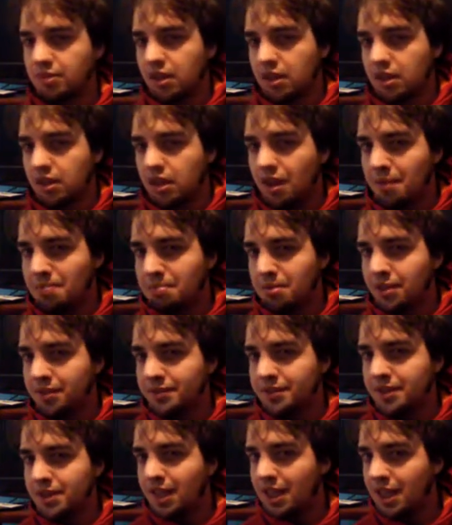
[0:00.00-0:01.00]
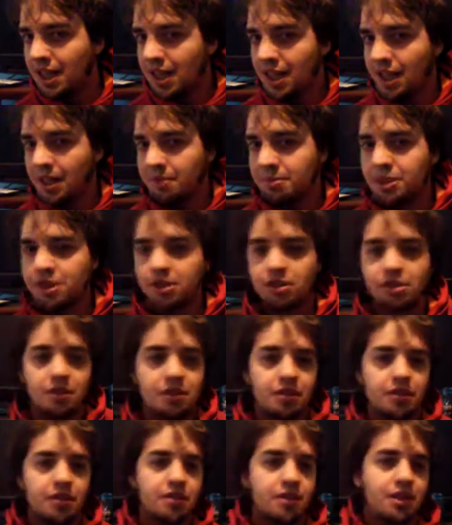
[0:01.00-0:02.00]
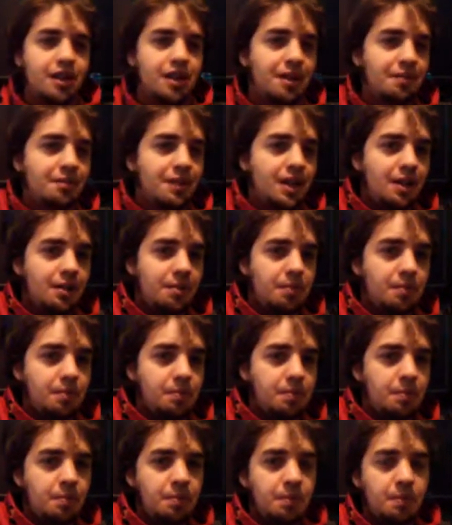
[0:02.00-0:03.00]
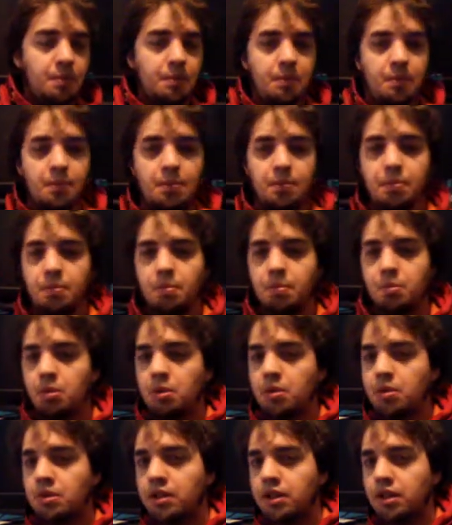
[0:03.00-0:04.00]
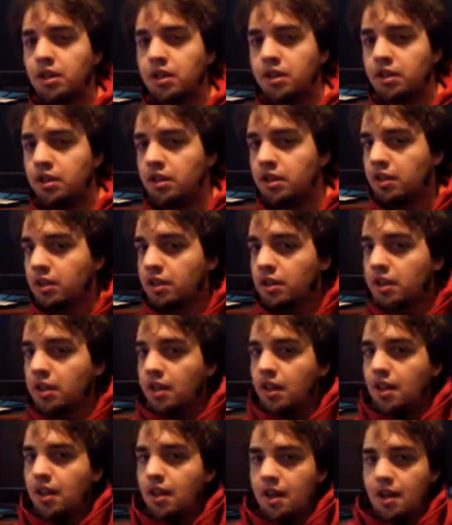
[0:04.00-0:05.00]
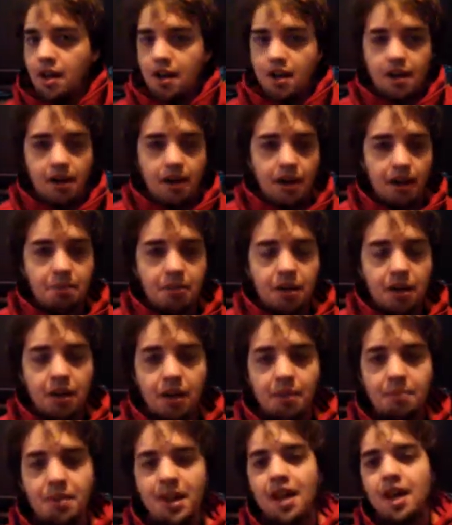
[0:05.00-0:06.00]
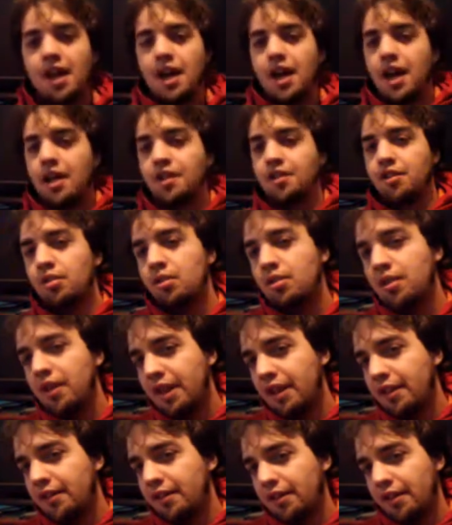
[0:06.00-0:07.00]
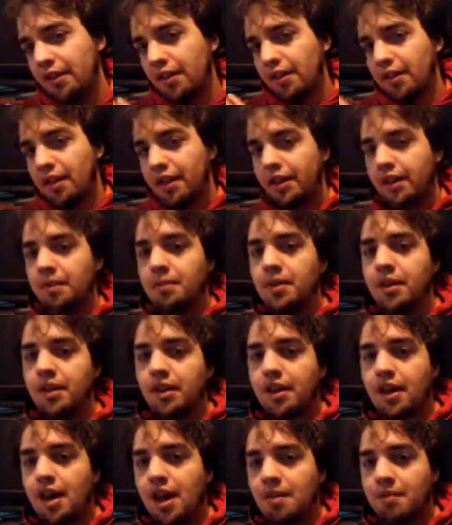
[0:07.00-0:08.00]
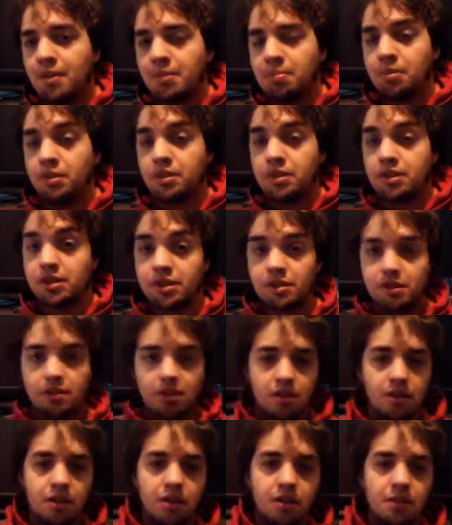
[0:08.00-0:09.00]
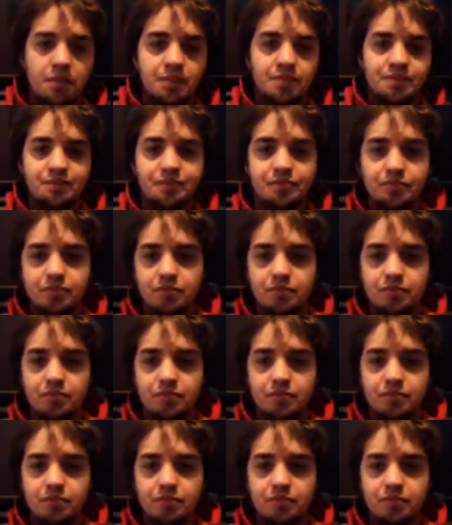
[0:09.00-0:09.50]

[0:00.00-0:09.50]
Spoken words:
a couple of times, so I'm not really hyped. I do like him in the comic books. I